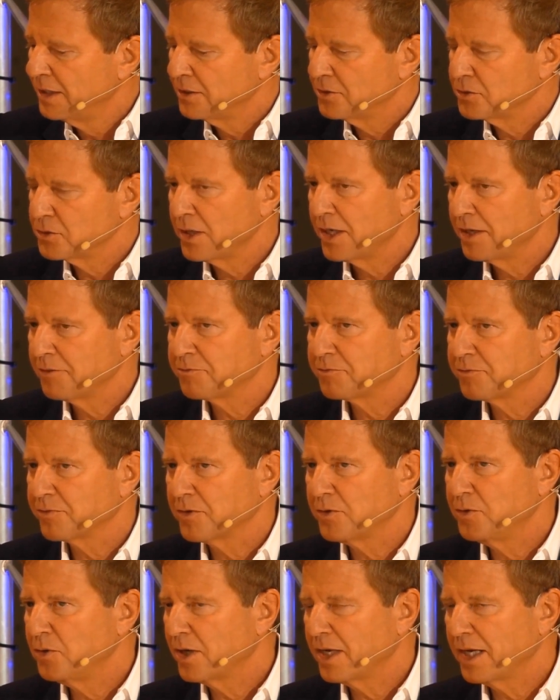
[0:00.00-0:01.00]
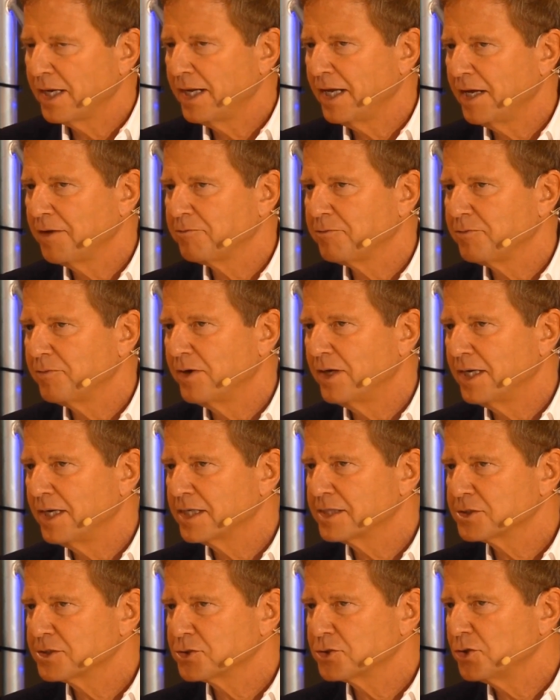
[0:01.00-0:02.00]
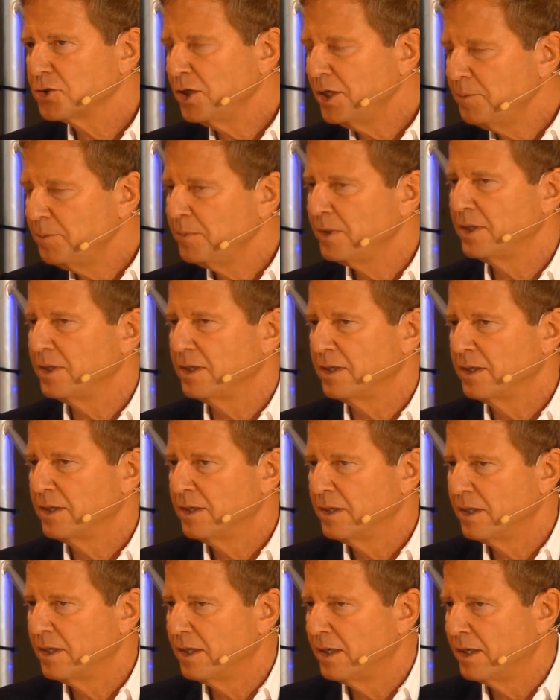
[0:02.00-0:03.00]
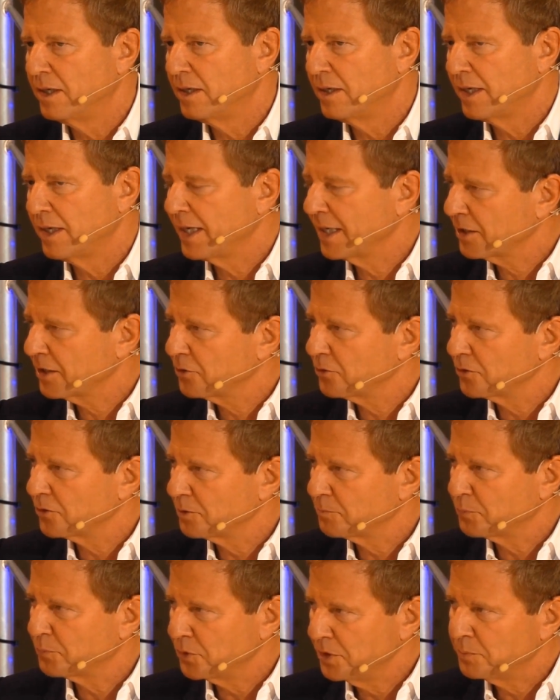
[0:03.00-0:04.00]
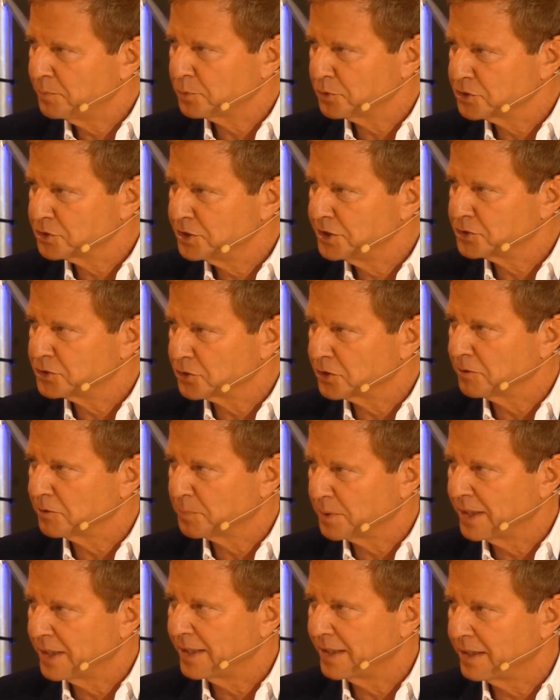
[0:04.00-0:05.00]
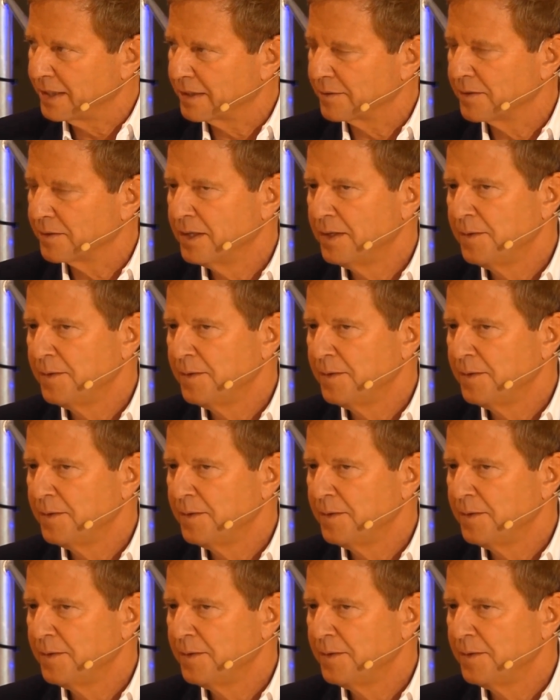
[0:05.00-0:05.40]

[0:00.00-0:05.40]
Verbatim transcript: You have you can have extremely uh, accurate pre-procedural planning